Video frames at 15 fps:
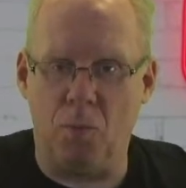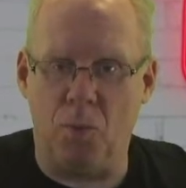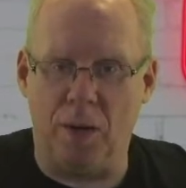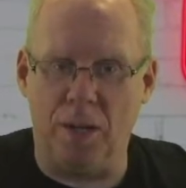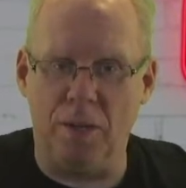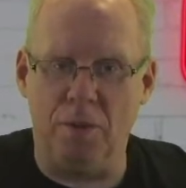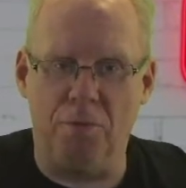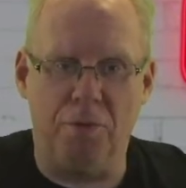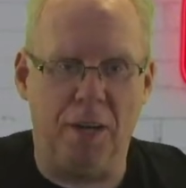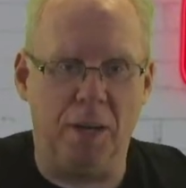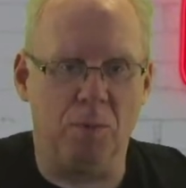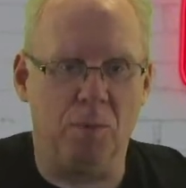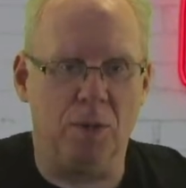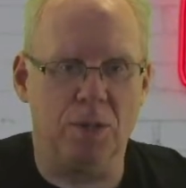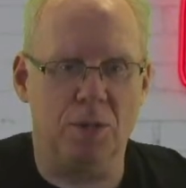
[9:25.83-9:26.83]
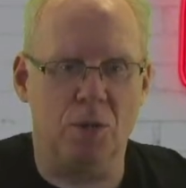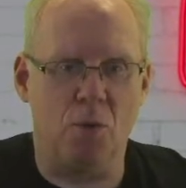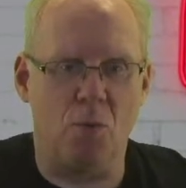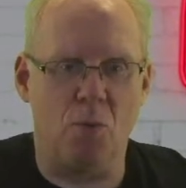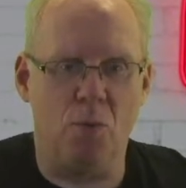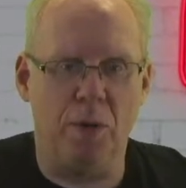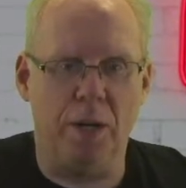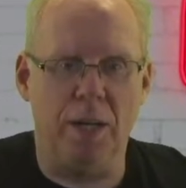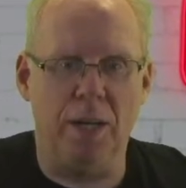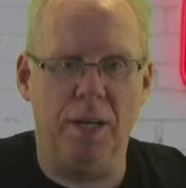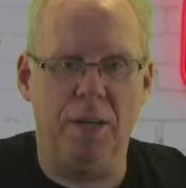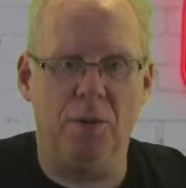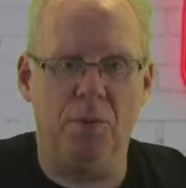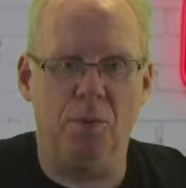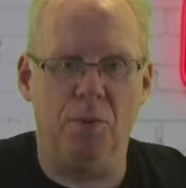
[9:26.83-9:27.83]
one effect was
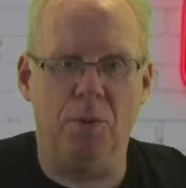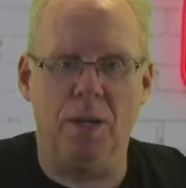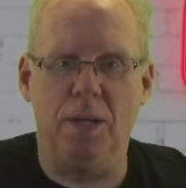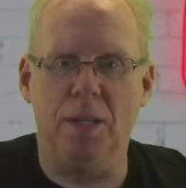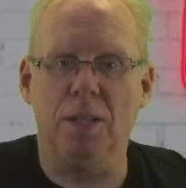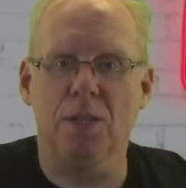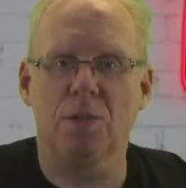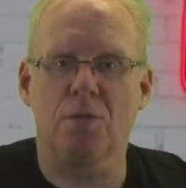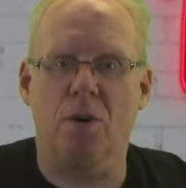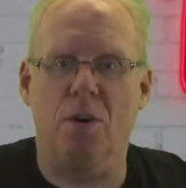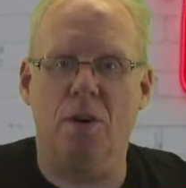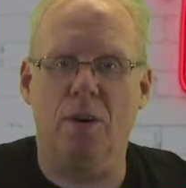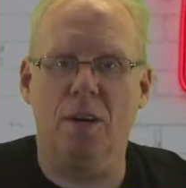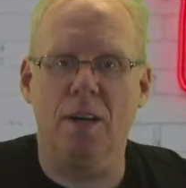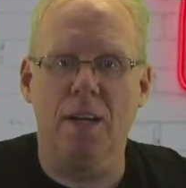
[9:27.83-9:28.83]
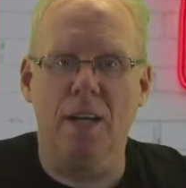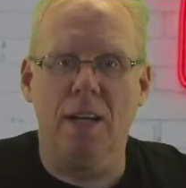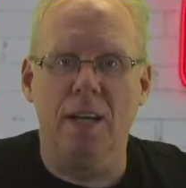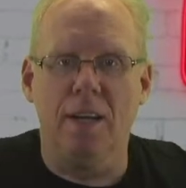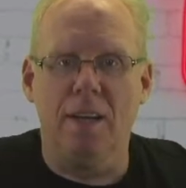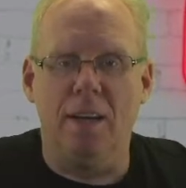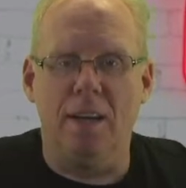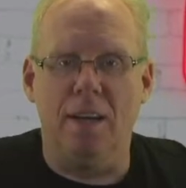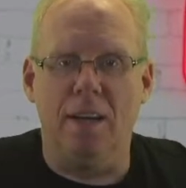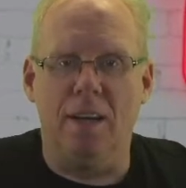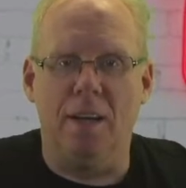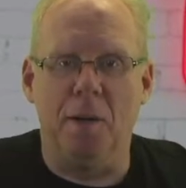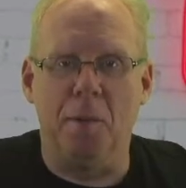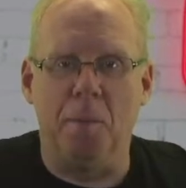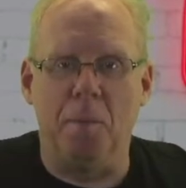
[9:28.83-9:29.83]
really, really strong.
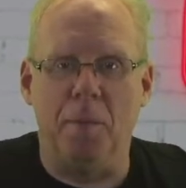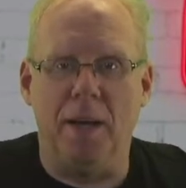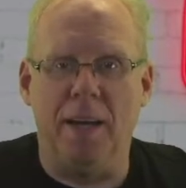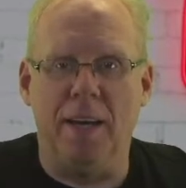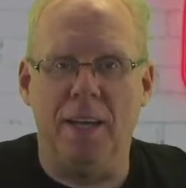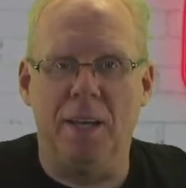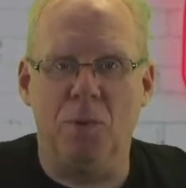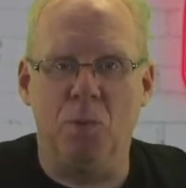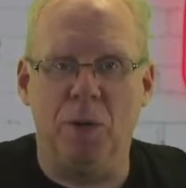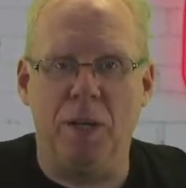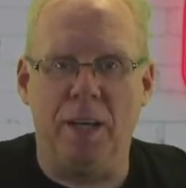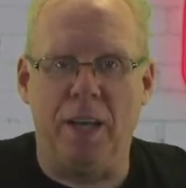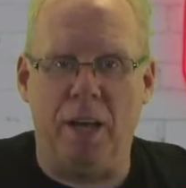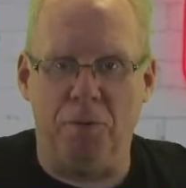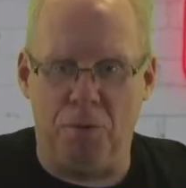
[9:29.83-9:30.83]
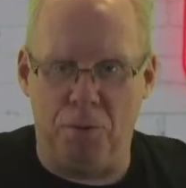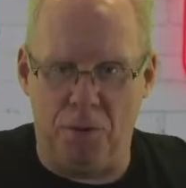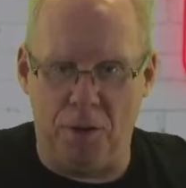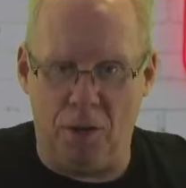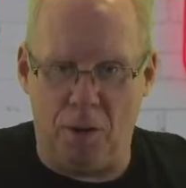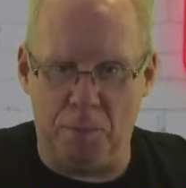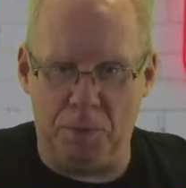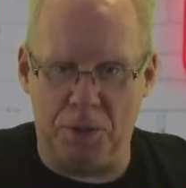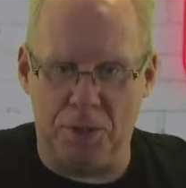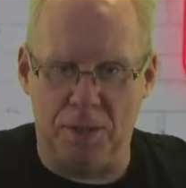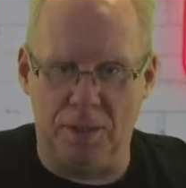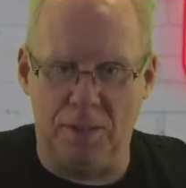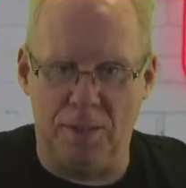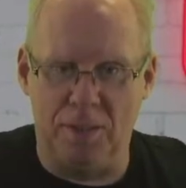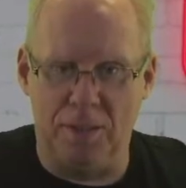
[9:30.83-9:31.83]
And we gave you the
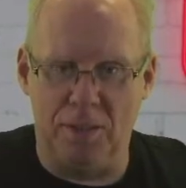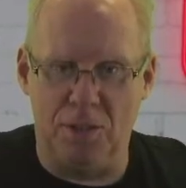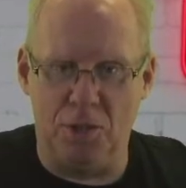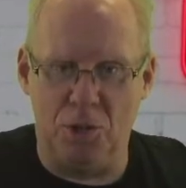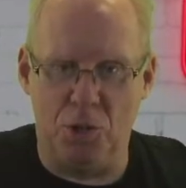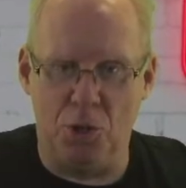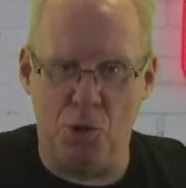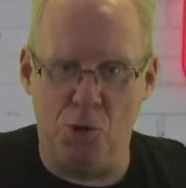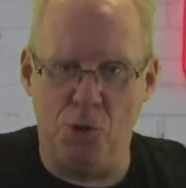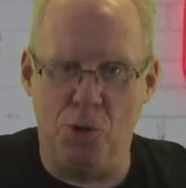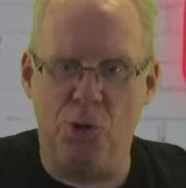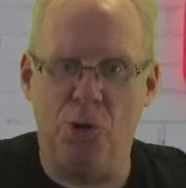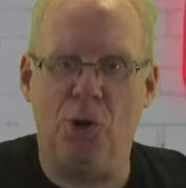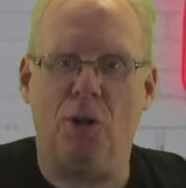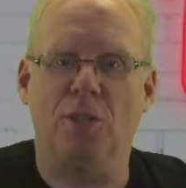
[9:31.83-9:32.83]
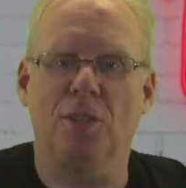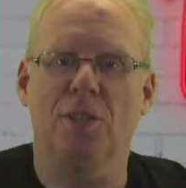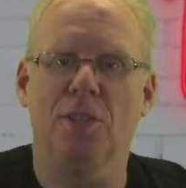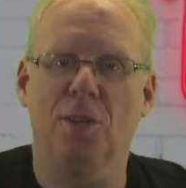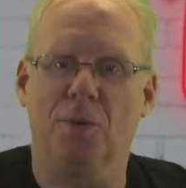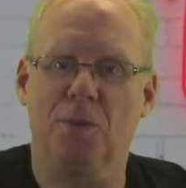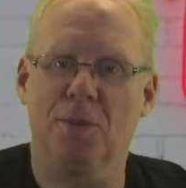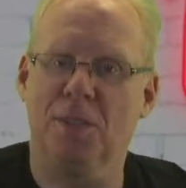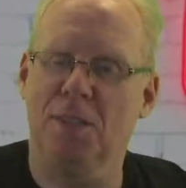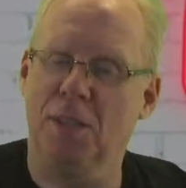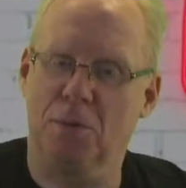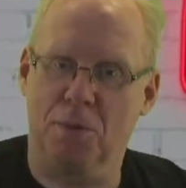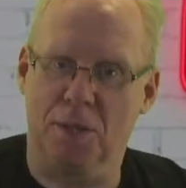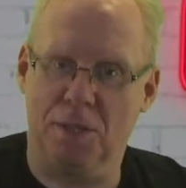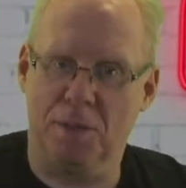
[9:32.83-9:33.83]
option to not know the
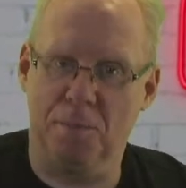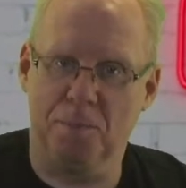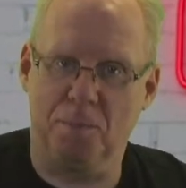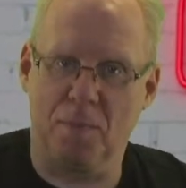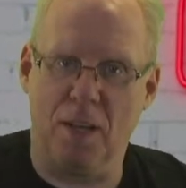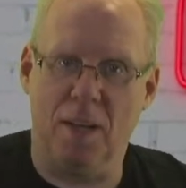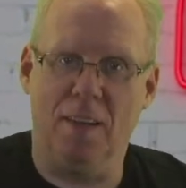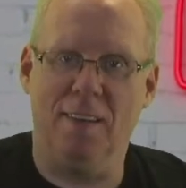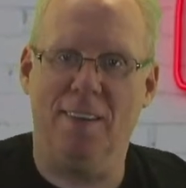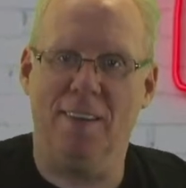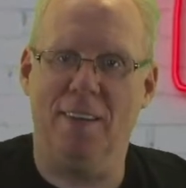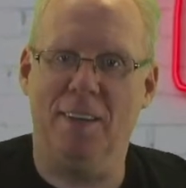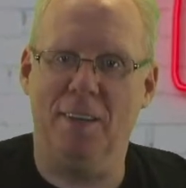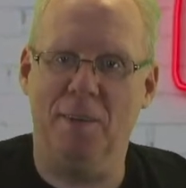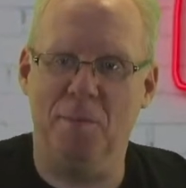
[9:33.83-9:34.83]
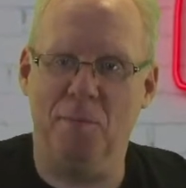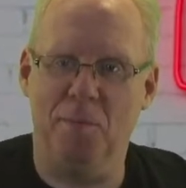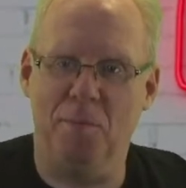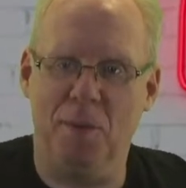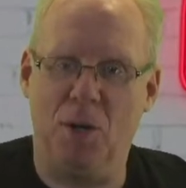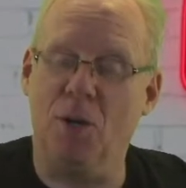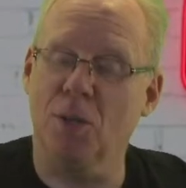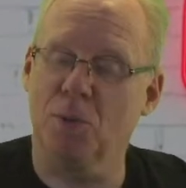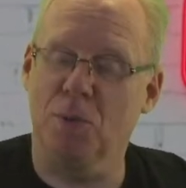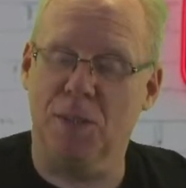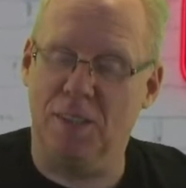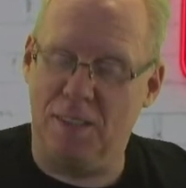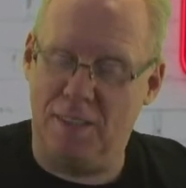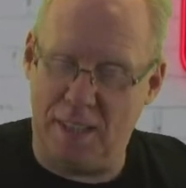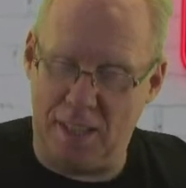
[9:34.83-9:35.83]
secret, because we
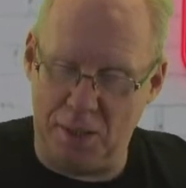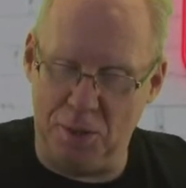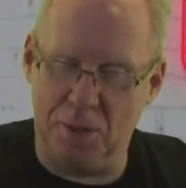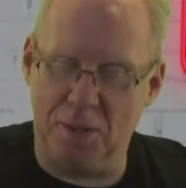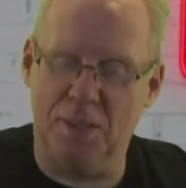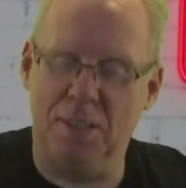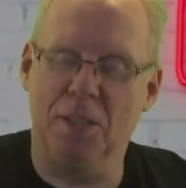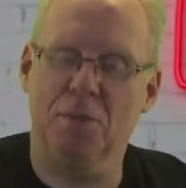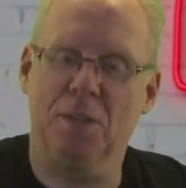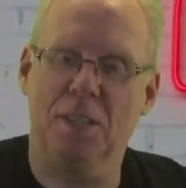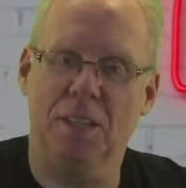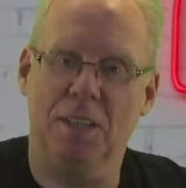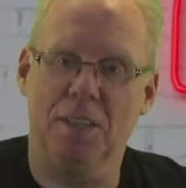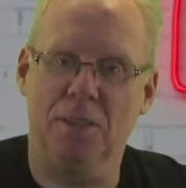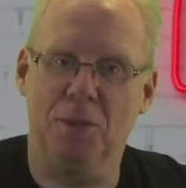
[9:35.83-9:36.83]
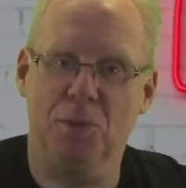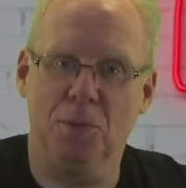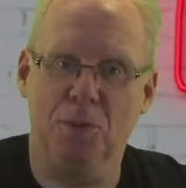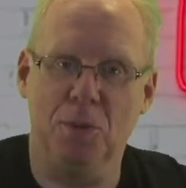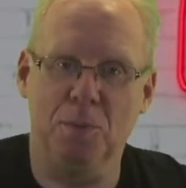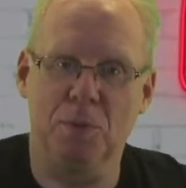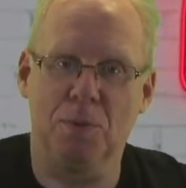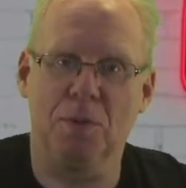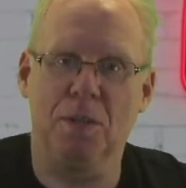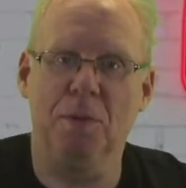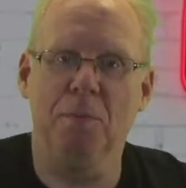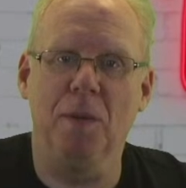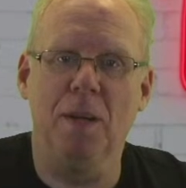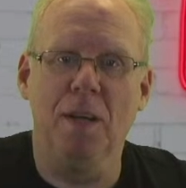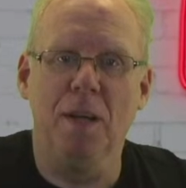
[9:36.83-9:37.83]
didn't tell you the secret here in the YouTube
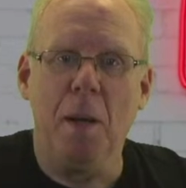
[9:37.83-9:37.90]
stream,